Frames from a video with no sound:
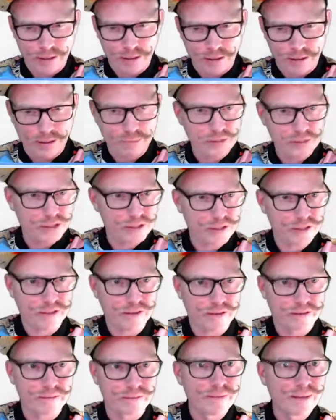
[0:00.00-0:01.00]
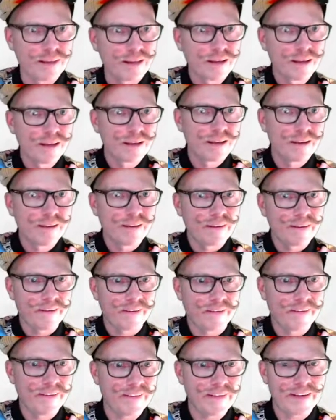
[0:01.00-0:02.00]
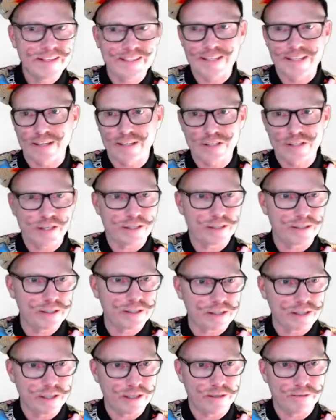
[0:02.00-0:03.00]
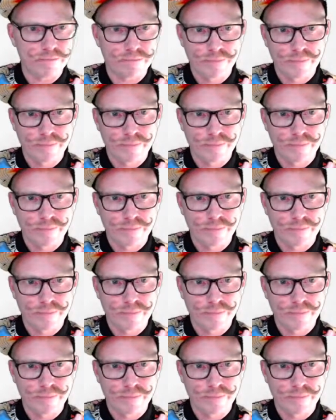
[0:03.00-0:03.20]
I'm just going to... Hang on a sec. Check this out.